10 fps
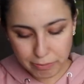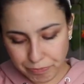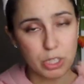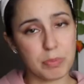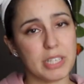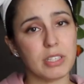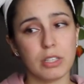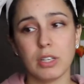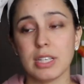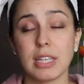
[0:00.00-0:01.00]
which makes it
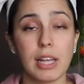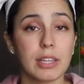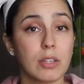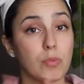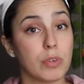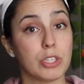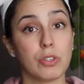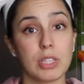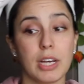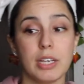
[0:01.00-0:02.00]
good because I like the
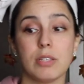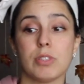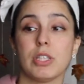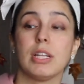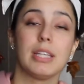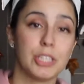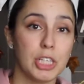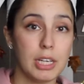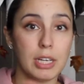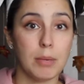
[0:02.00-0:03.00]
original Takis with the
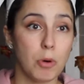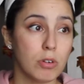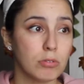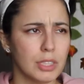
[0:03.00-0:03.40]
chile and limon.